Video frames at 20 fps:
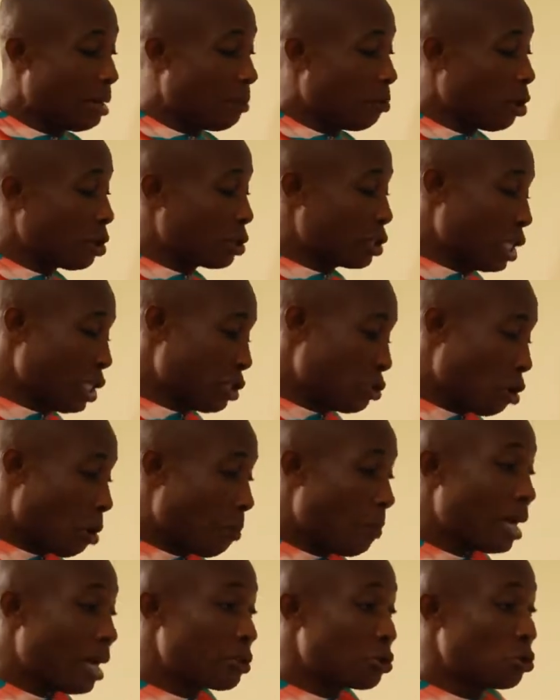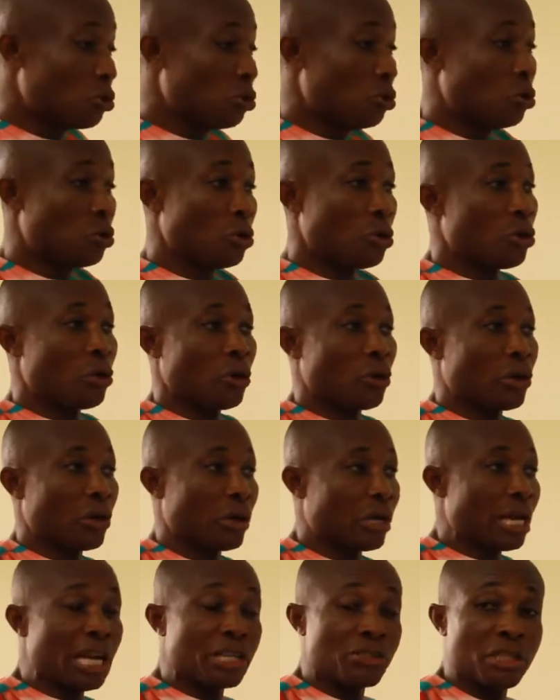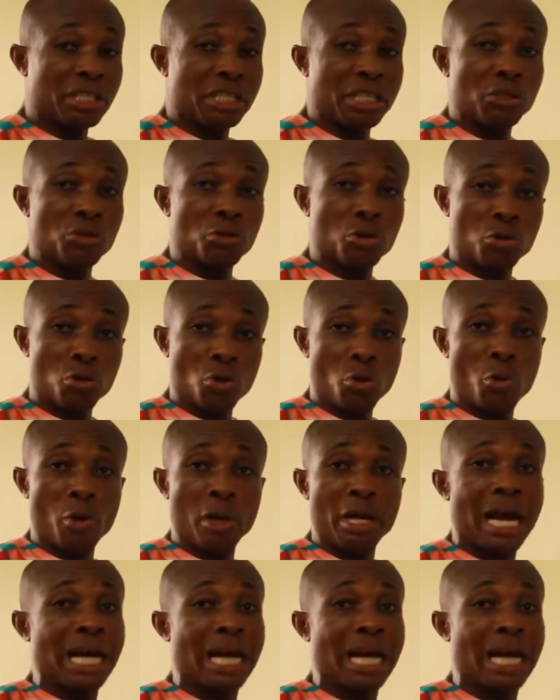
But this number 2, has nothing to do